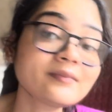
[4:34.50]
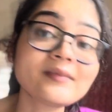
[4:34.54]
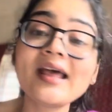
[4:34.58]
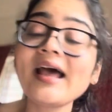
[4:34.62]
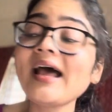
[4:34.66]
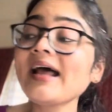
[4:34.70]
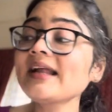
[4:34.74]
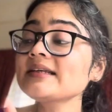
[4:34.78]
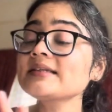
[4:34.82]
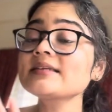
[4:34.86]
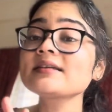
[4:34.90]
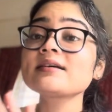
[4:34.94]

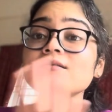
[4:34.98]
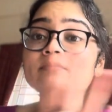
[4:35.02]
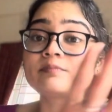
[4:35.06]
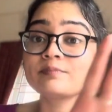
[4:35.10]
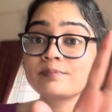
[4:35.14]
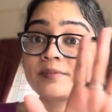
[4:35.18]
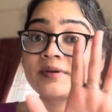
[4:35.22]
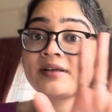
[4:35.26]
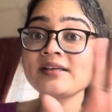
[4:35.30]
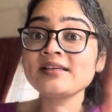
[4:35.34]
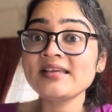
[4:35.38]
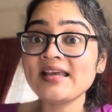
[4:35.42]
And
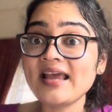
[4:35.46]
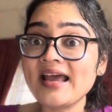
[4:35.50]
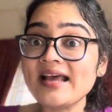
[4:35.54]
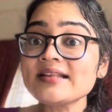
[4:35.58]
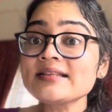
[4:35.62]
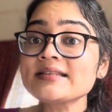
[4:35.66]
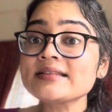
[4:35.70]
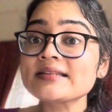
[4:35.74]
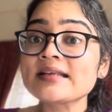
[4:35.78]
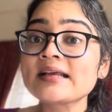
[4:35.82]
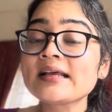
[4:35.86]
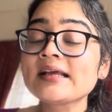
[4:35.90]

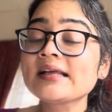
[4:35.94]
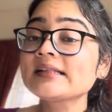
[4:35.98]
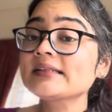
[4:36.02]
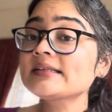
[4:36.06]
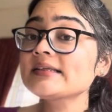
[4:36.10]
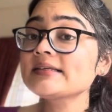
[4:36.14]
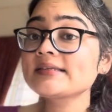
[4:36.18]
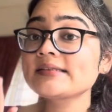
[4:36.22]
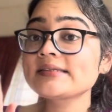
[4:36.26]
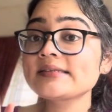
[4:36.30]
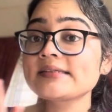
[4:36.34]
yes, this